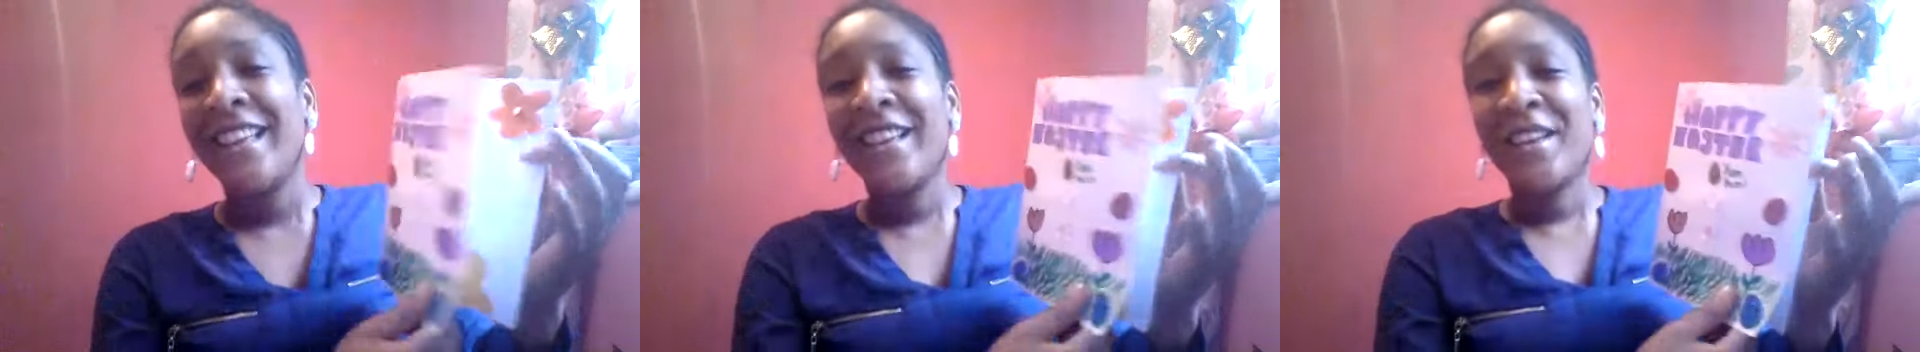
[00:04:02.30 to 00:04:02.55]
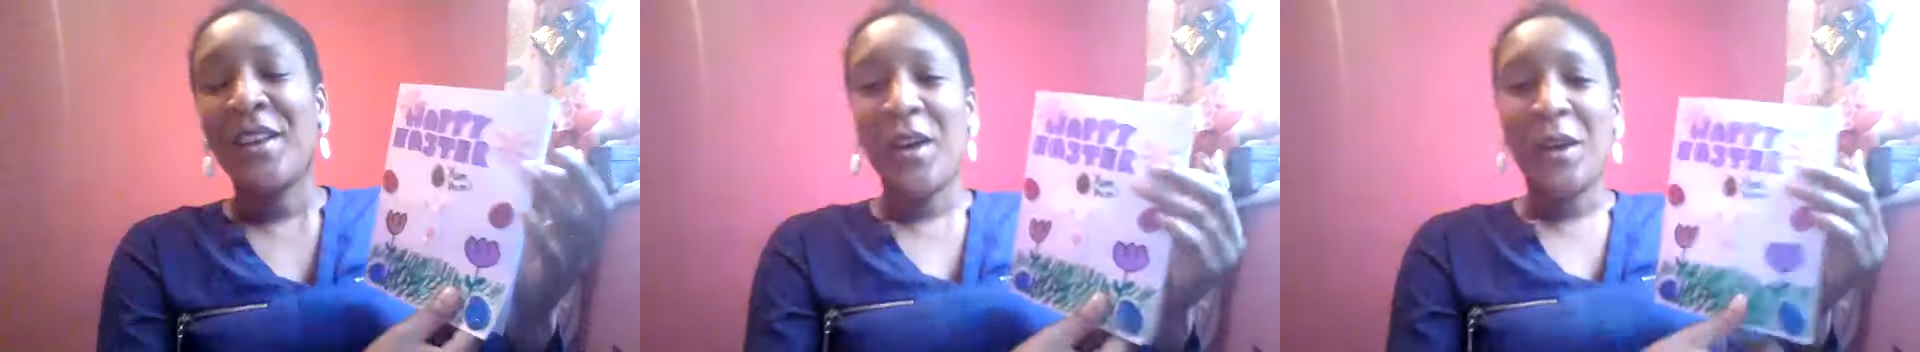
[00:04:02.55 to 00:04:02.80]

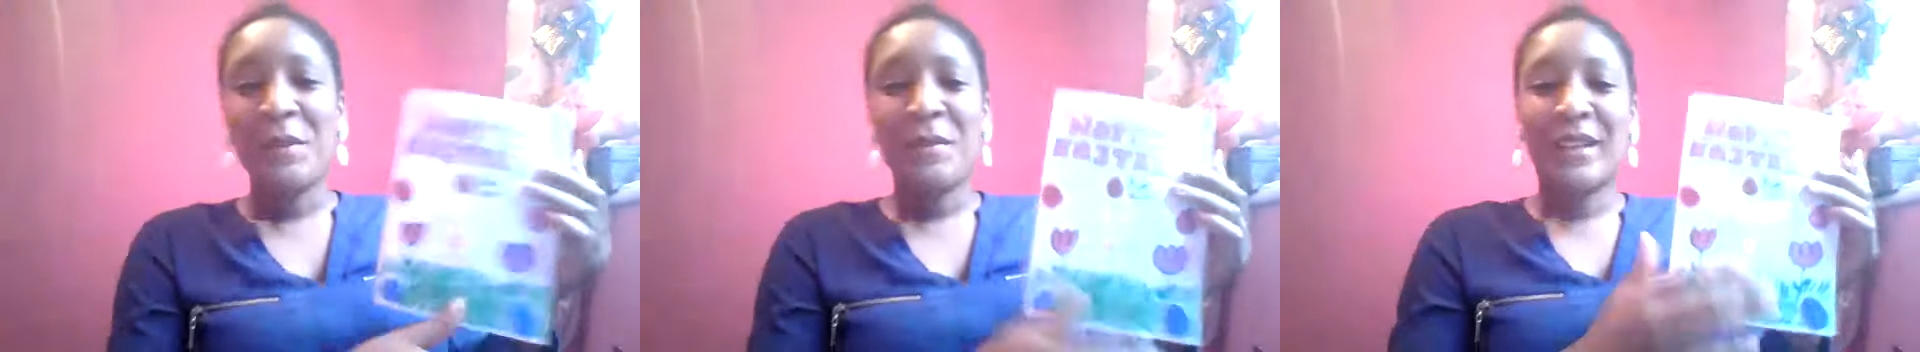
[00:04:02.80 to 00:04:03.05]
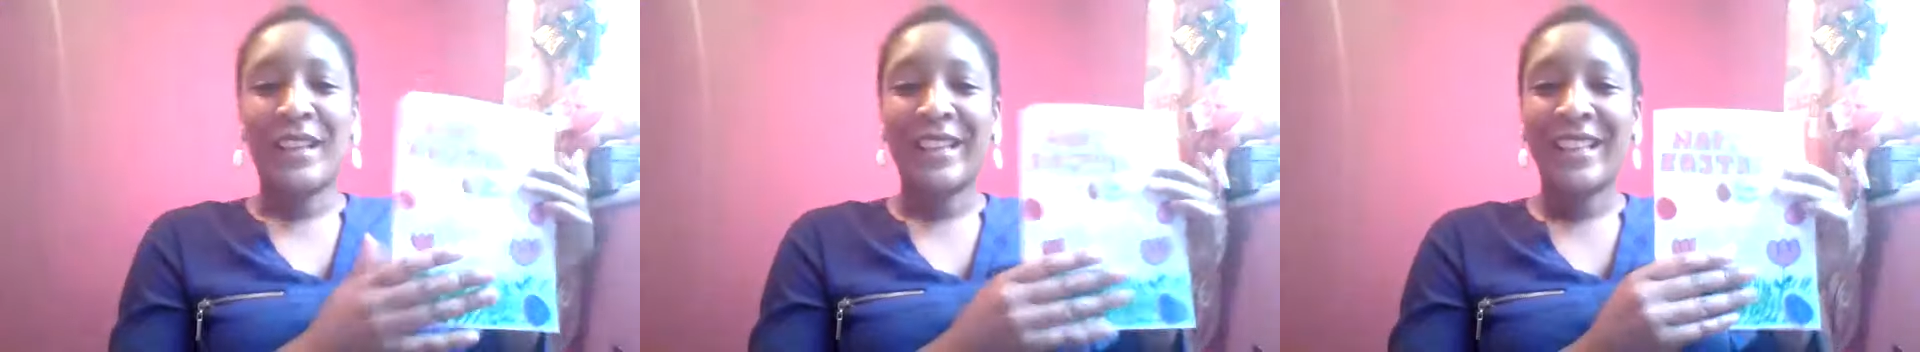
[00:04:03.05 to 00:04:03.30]
I hope you
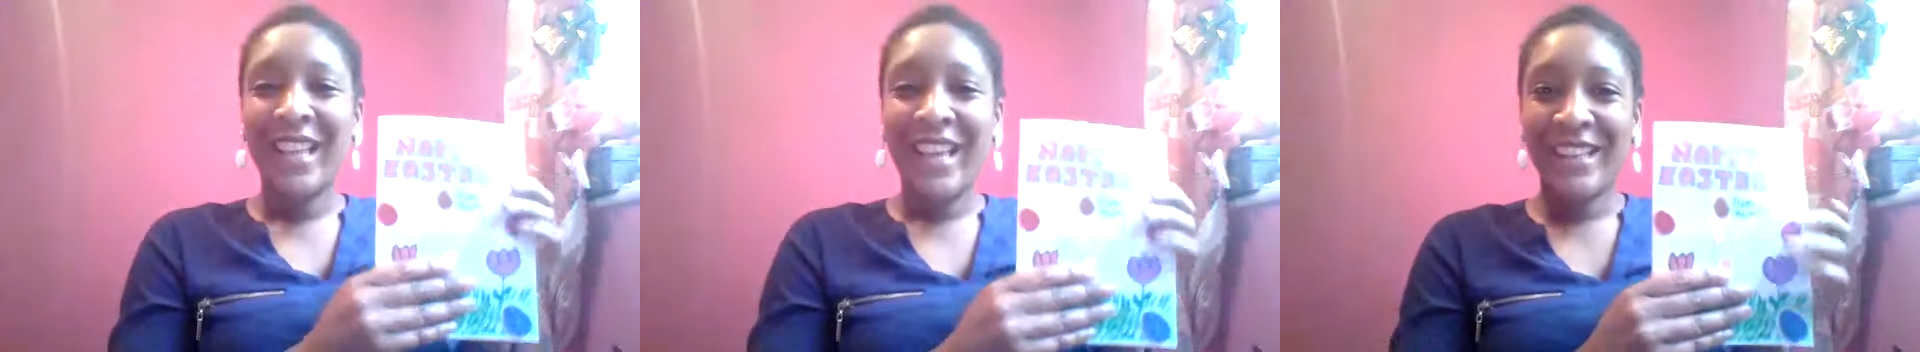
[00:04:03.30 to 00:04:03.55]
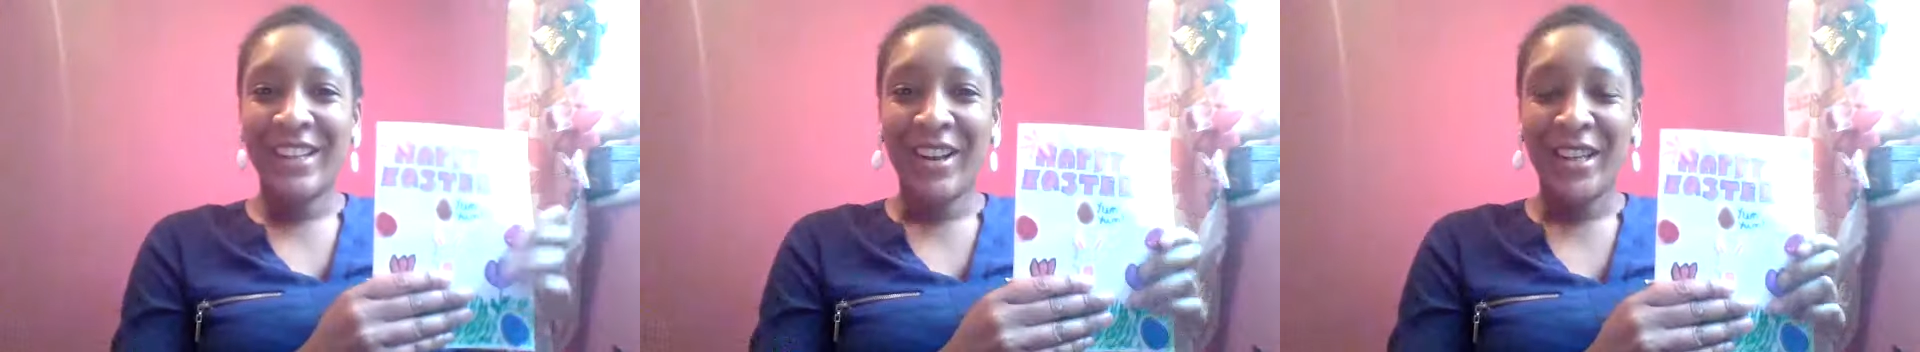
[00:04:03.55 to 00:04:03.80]
like it
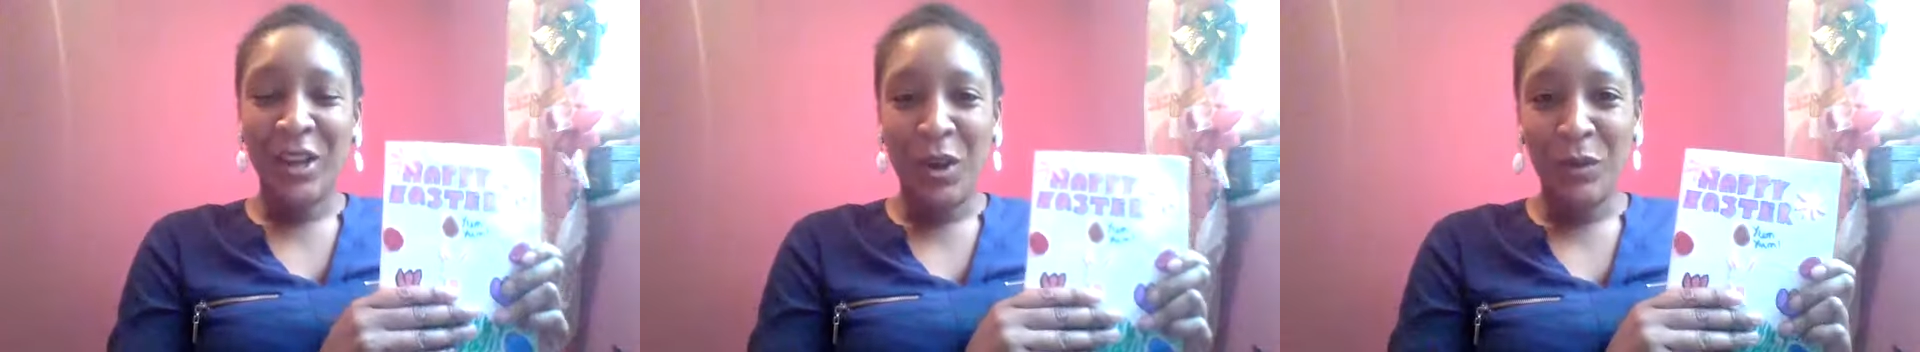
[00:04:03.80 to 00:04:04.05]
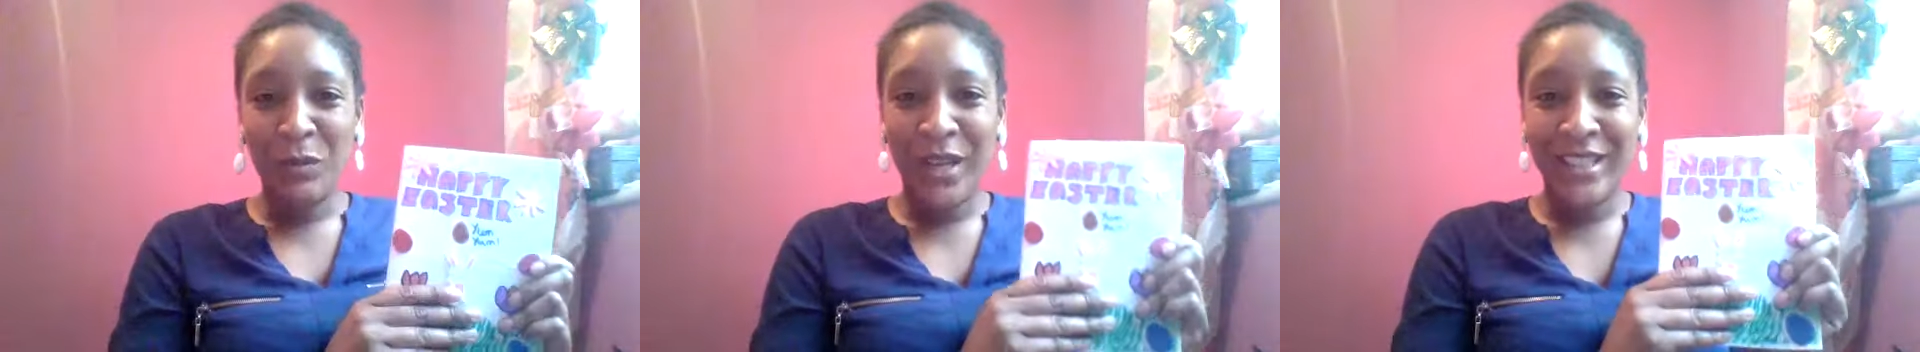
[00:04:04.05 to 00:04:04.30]
and I
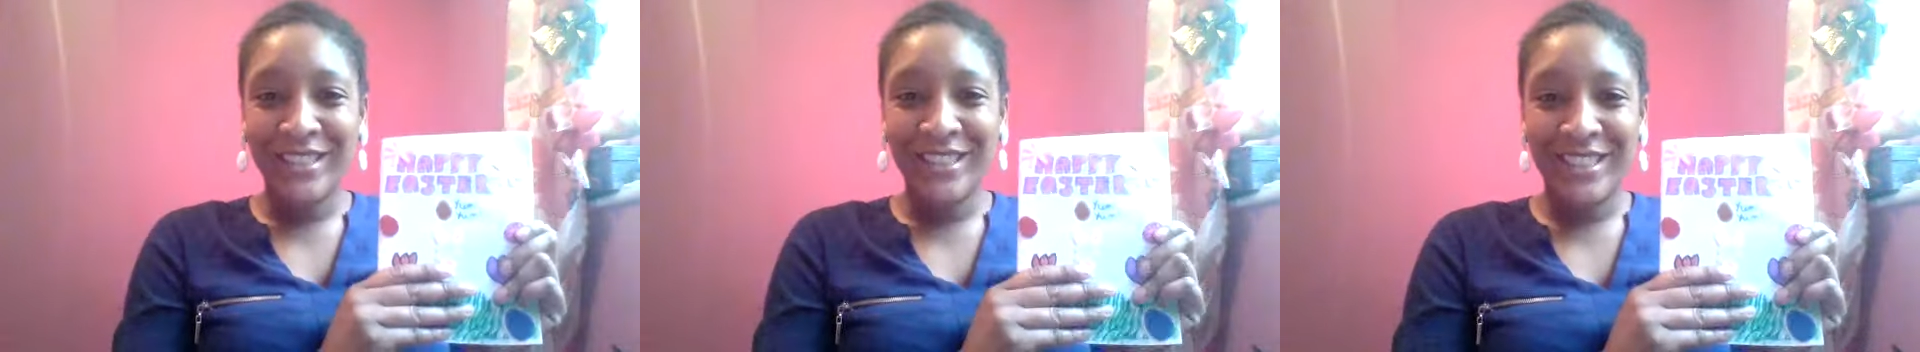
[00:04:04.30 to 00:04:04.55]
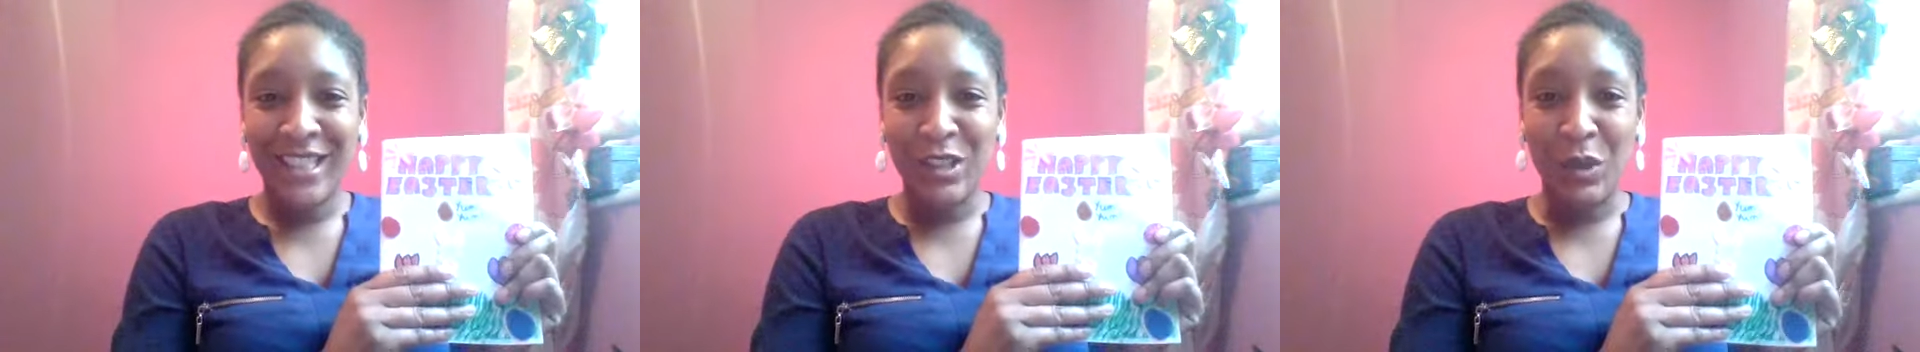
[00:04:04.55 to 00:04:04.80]
can't wait to
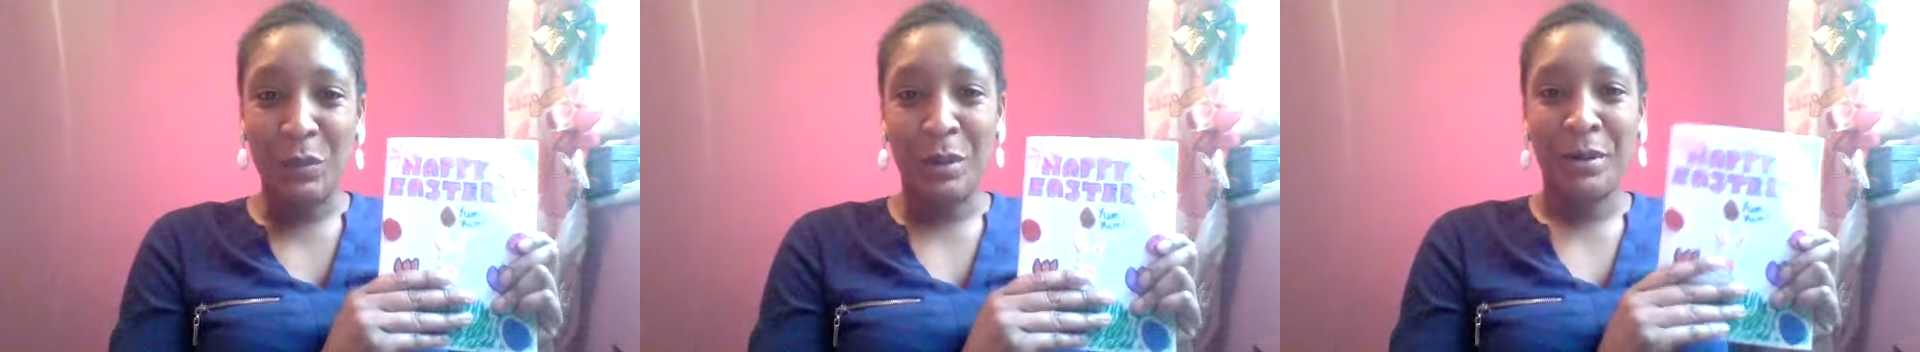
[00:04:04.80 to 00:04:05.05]
see your pop-up